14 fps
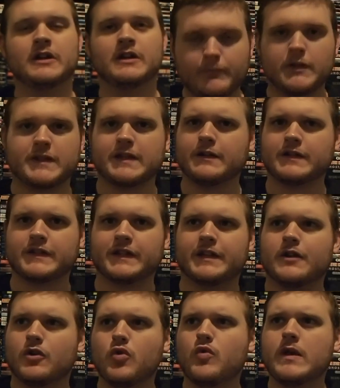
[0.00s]
But seriously,
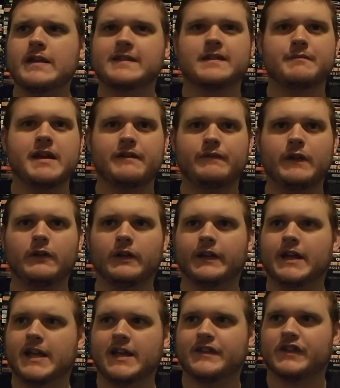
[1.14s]
who is the main villain?
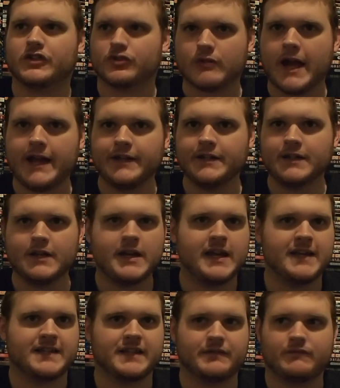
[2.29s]
Is it Dryden?
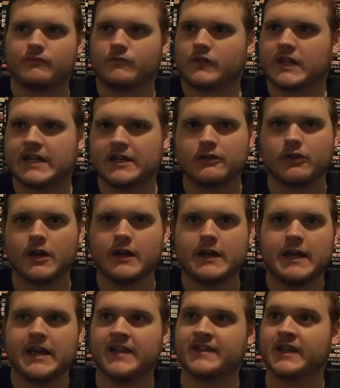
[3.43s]
Is it Kira?
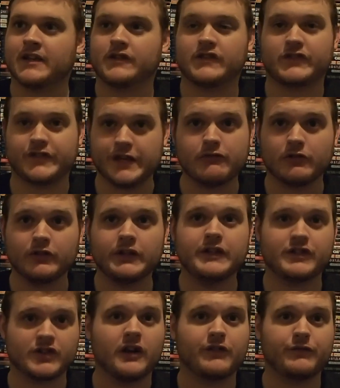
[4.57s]
Is it secretly
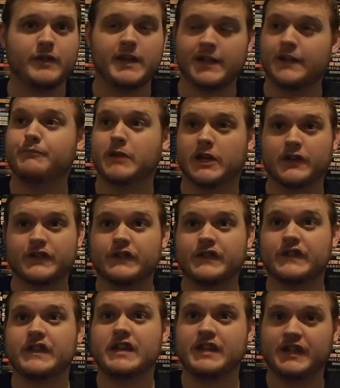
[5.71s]
Darth... because of this
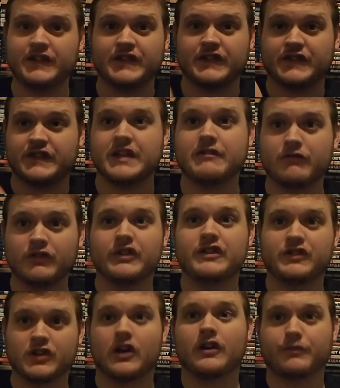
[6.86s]
scene, is it secretly
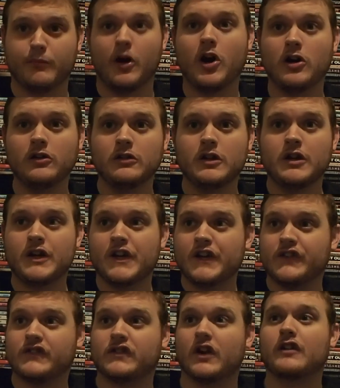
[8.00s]
Darth Maul?
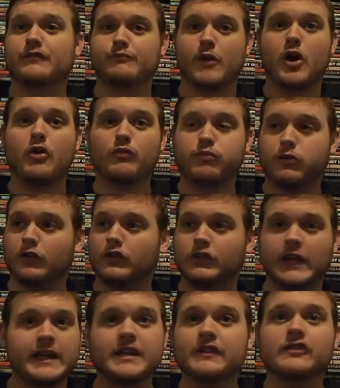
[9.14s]
Is Darth Maul
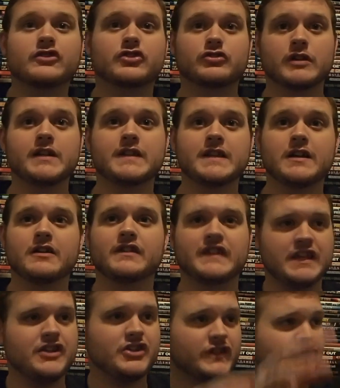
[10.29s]
playing the strings here? Is
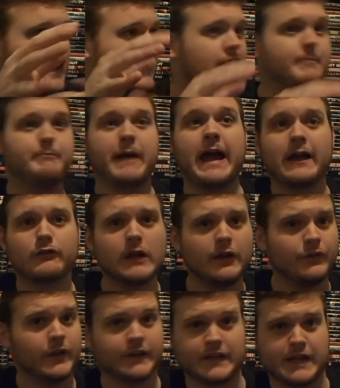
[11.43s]
he just in the background
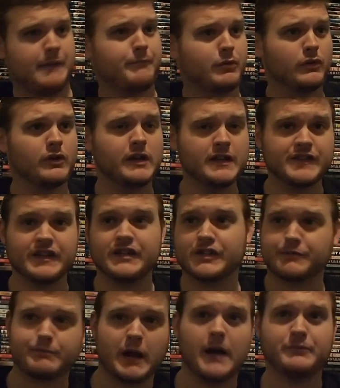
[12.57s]
like the Emperor is and he
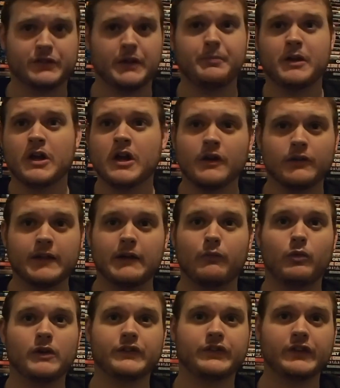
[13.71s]
just pops up for that
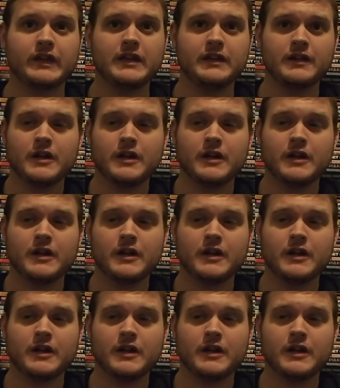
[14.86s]
one scene?